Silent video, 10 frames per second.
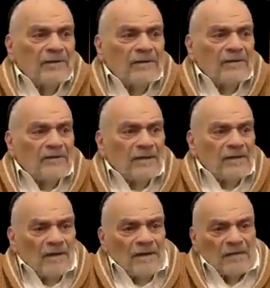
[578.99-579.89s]
is the
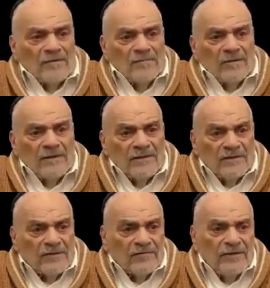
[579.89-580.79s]
ultimate
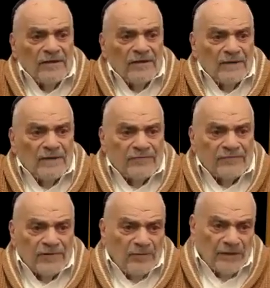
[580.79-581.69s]
extreme of
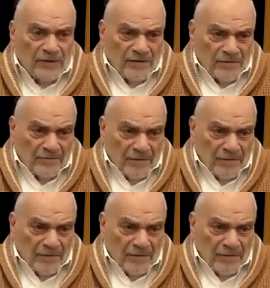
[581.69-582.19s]
free will.